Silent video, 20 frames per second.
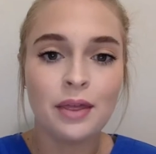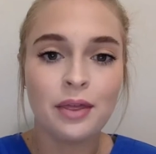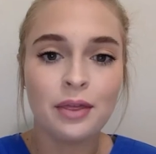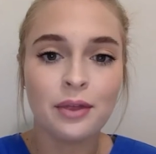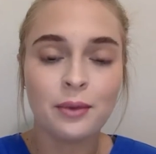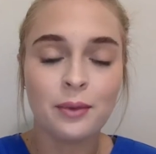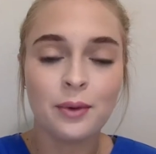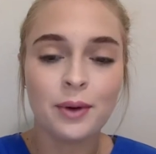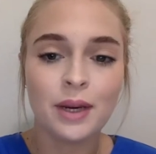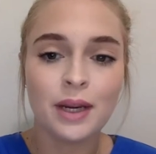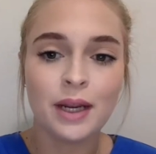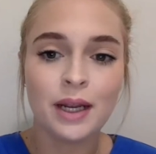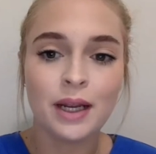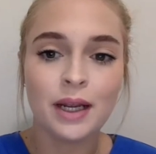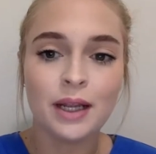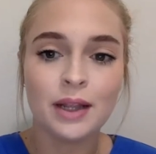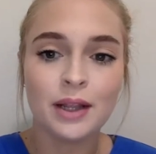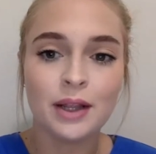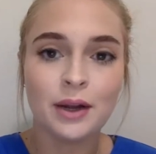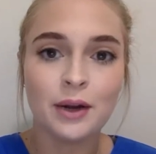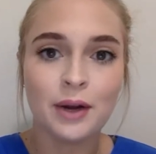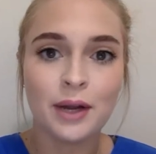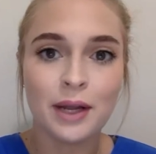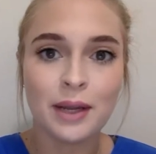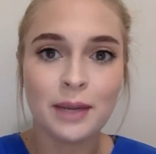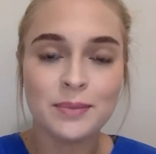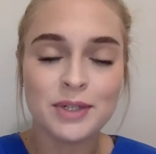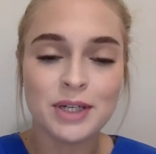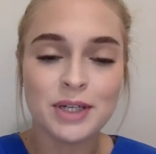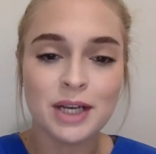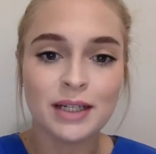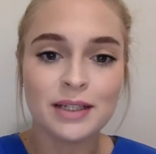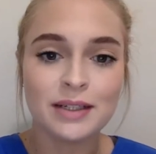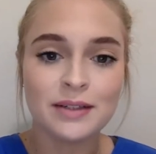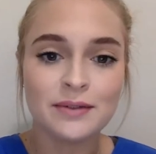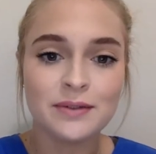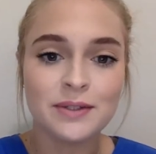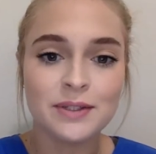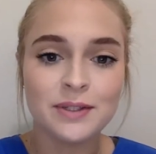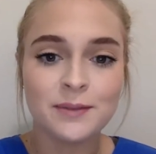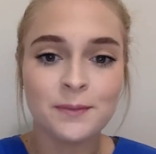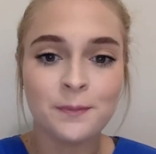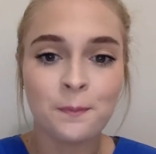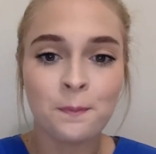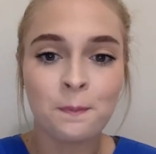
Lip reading: 3 learning objectives.